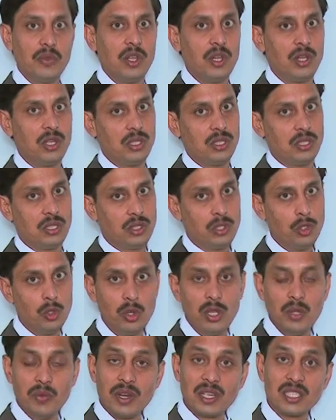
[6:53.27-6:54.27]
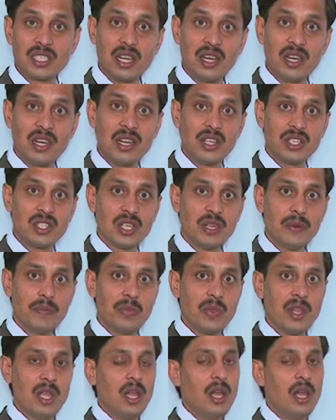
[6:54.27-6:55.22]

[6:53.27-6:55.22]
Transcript: it is universal relation.